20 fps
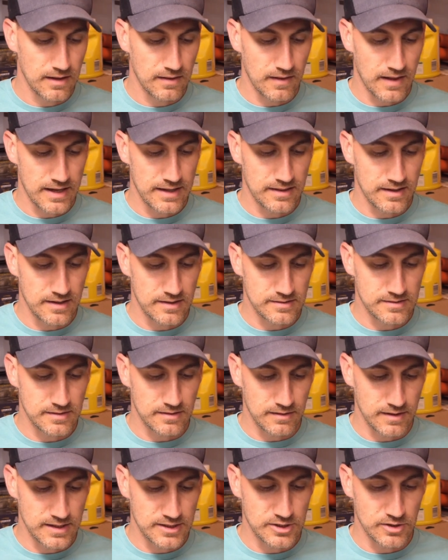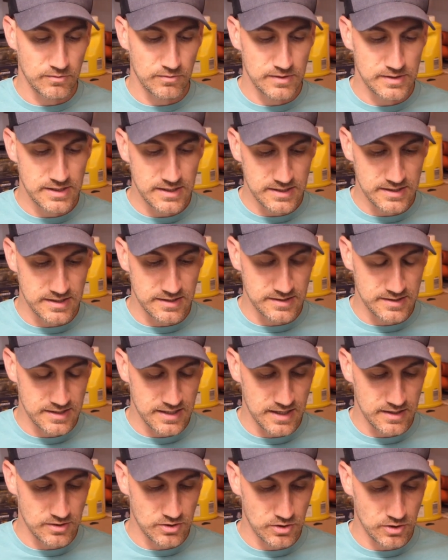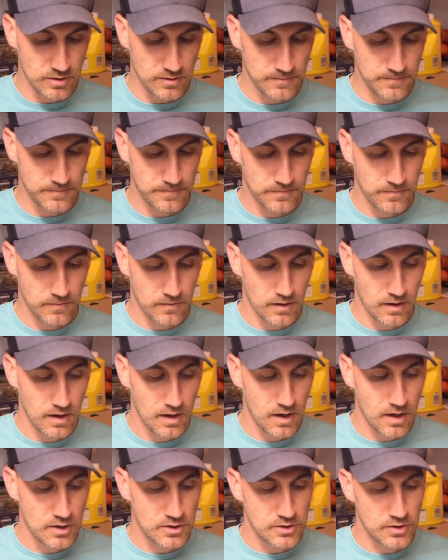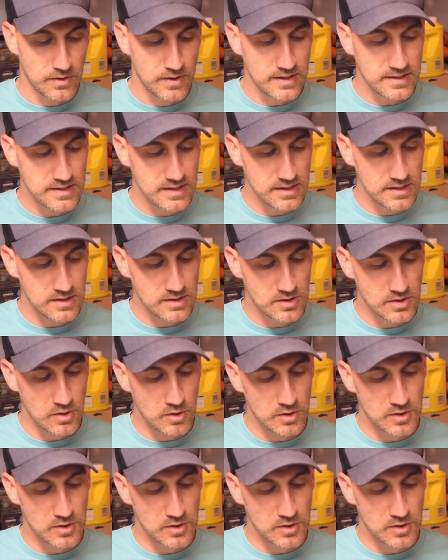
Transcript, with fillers: like the insulation resistance tester? So this is